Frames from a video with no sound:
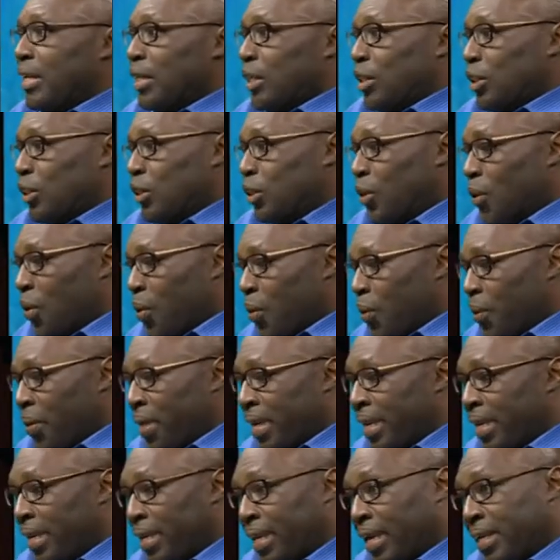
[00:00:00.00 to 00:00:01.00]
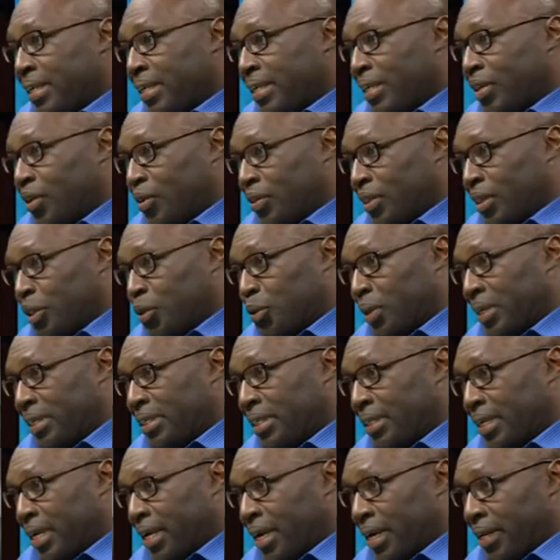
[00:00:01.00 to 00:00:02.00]
So in London on the
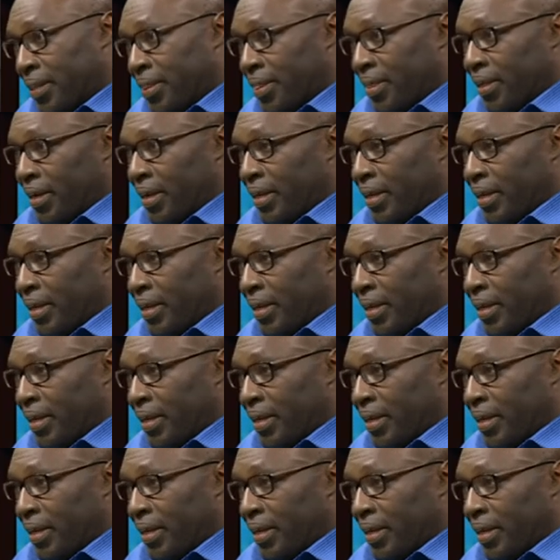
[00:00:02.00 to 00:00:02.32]
28th,